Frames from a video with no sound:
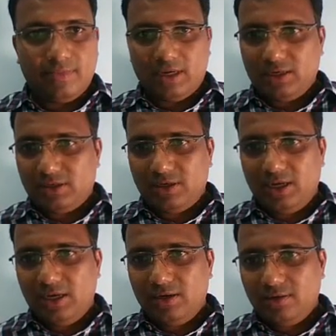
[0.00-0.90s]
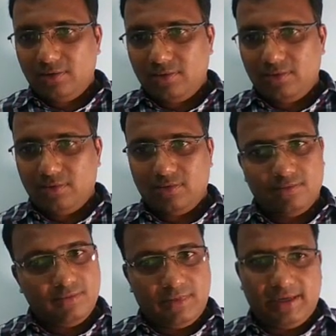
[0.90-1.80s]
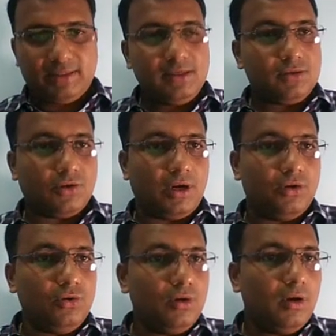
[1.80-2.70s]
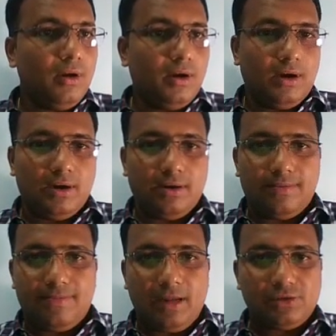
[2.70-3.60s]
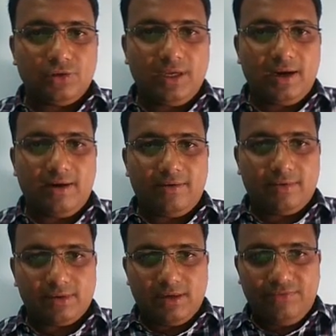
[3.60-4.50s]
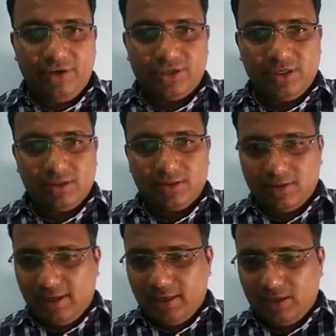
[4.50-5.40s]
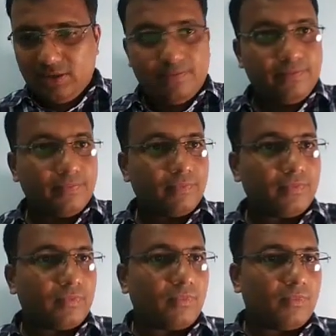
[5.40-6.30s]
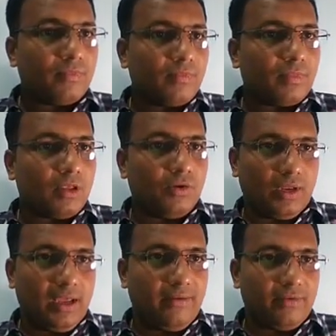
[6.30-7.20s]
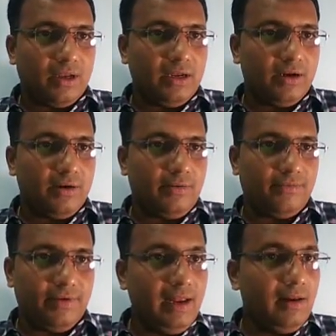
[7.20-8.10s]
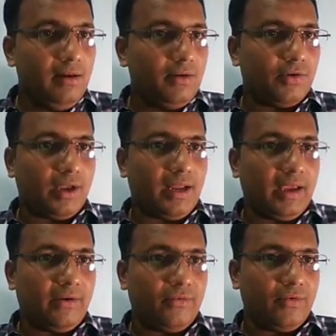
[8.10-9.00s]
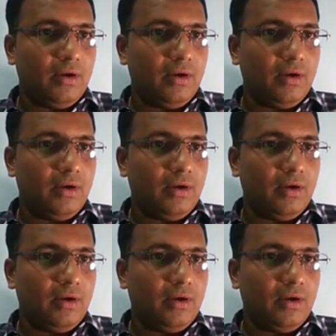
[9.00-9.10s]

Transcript: make it green, like this you can do. Also there are some features, like you can have color fill, you can have